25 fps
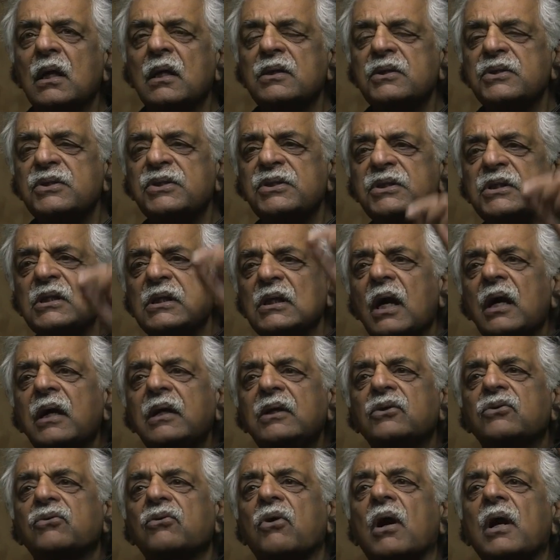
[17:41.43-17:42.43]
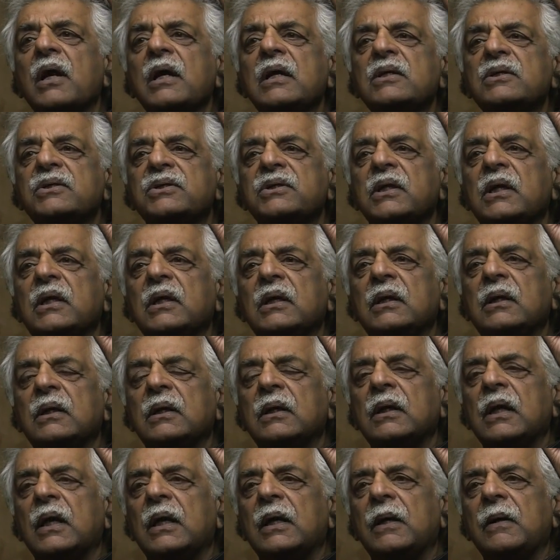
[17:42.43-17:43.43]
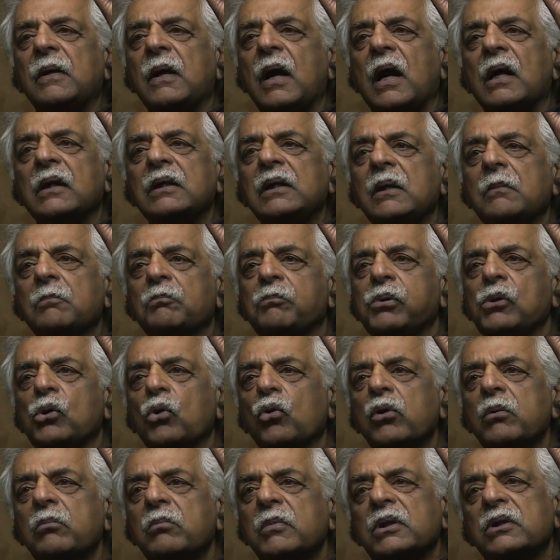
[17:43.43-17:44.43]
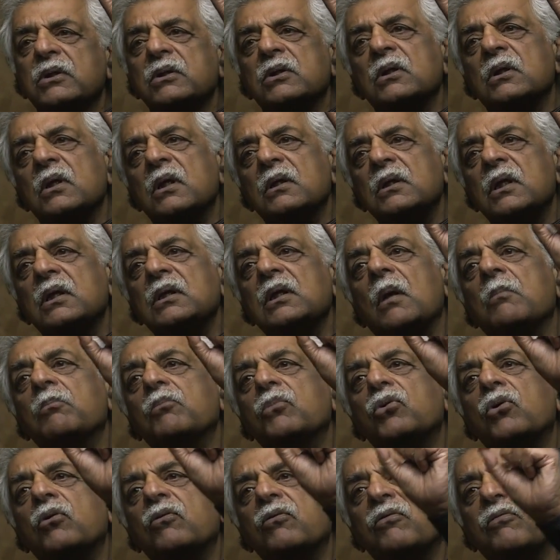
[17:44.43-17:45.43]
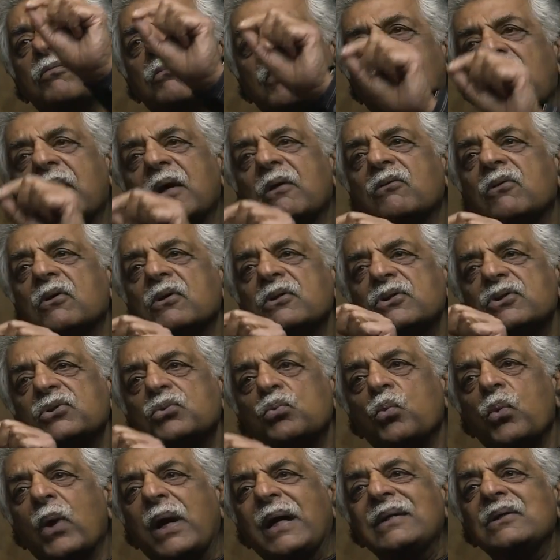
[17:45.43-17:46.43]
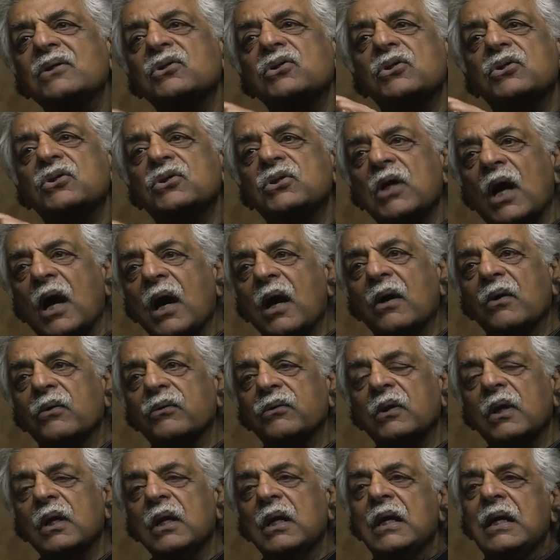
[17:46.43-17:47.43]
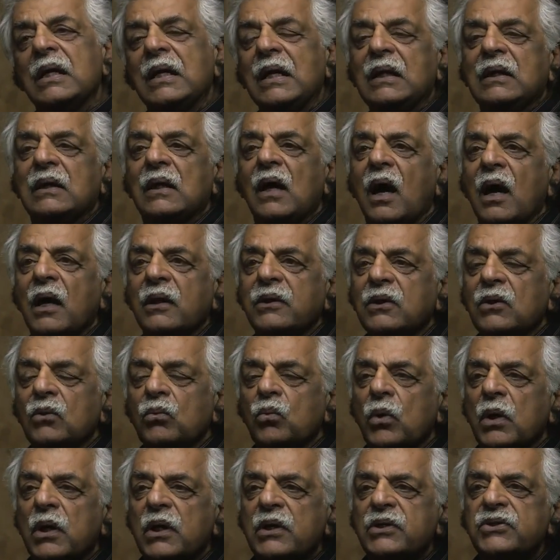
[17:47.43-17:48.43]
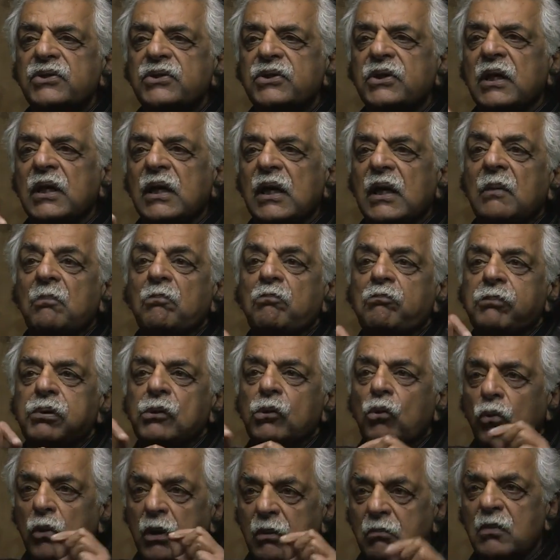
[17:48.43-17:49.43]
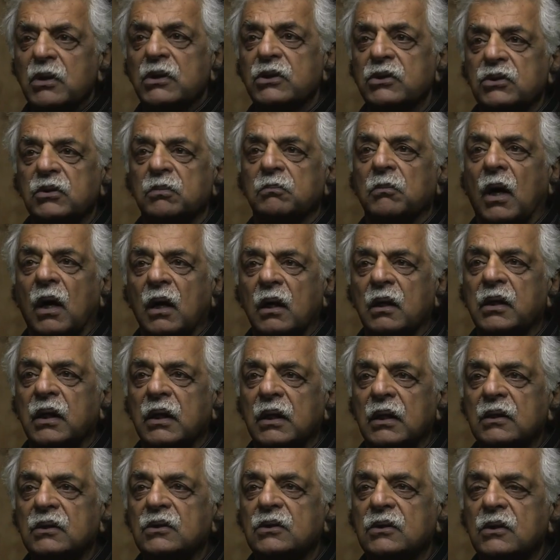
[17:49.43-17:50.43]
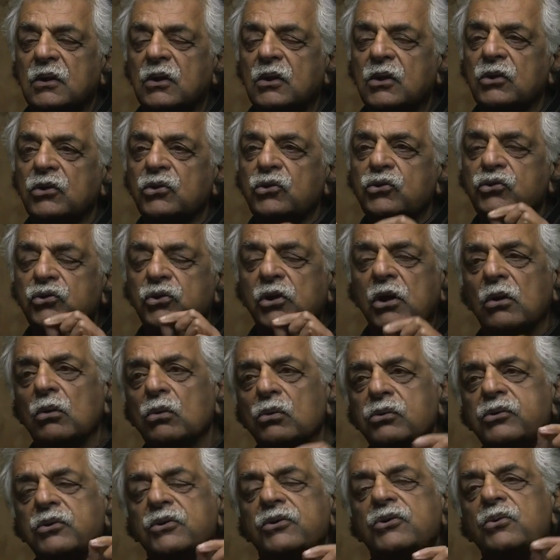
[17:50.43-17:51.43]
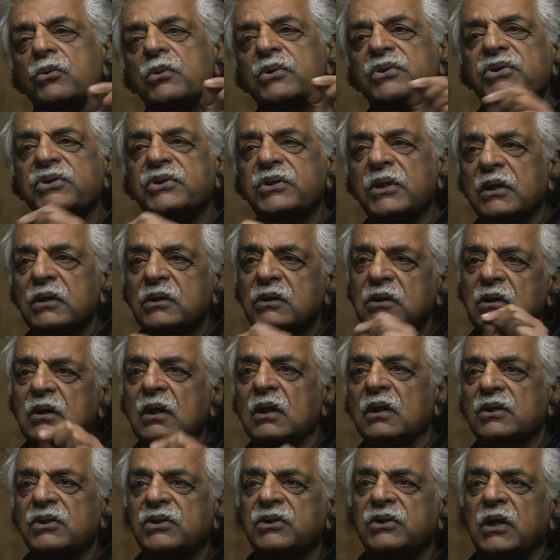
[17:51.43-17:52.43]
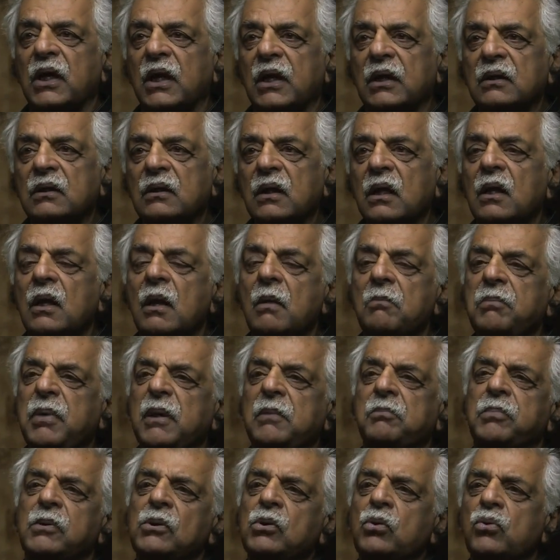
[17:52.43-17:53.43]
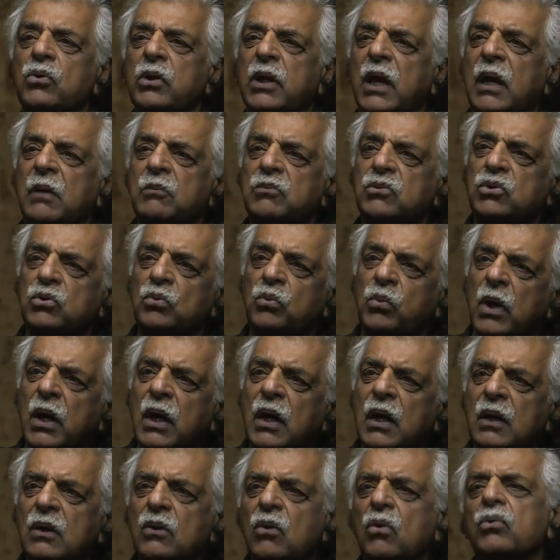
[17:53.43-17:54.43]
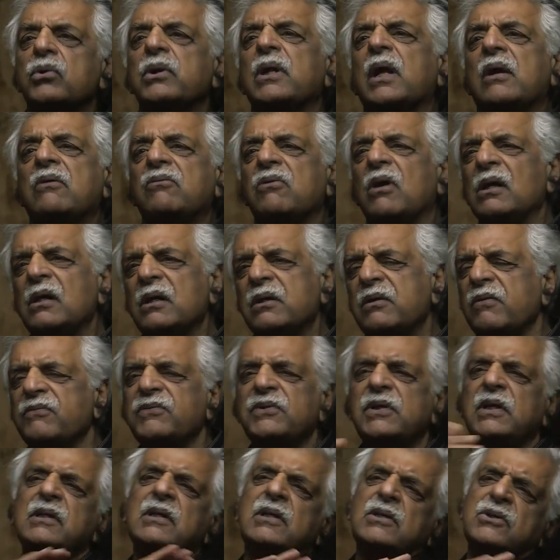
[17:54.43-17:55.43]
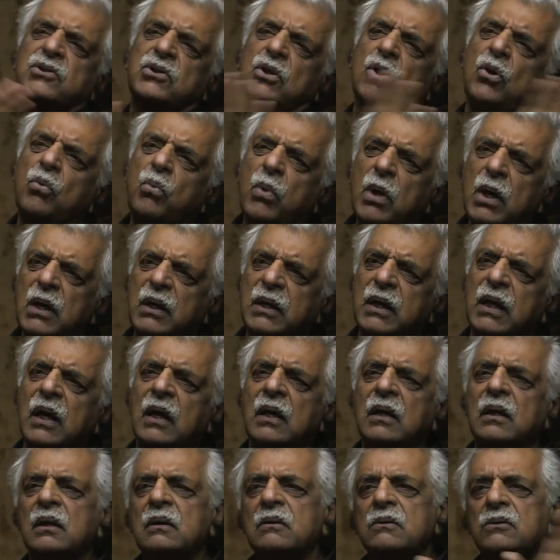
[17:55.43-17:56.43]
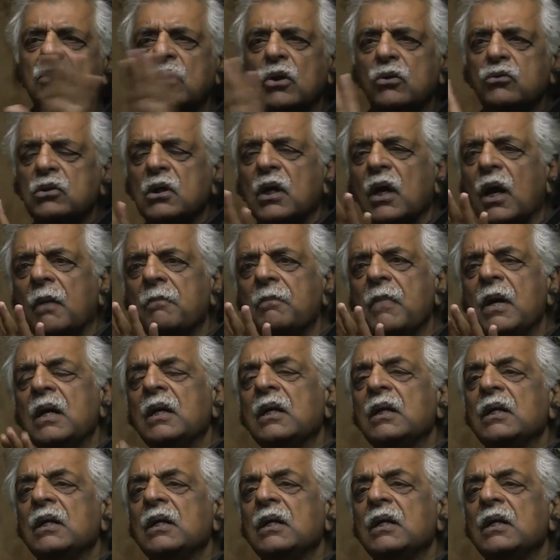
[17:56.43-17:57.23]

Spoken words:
slight rise in unemployment, the number of migrants went down. In other words, the employment market controlled to a certain extent people who came to work, or their relatives said there's no work here, don't come,